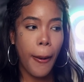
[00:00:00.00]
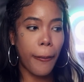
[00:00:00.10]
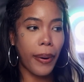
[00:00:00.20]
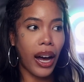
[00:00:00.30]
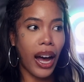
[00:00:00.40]

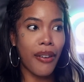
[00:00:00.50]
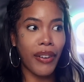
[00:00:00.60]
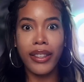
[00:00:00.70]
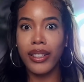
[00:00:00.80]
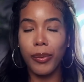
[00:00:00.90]
But I've
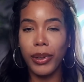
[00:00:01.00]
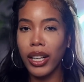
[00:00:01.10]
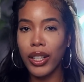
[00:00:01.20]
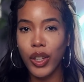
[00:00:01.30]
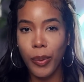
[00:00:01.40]
ended up
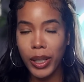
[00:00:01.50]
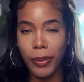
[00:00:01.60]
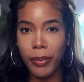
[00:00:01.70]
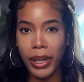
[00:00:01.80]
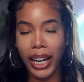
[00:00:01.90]
learning so much
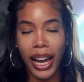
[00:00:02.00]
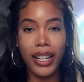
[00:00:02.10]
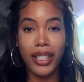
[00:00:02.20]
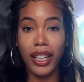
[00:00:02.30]
about me. Like, I had a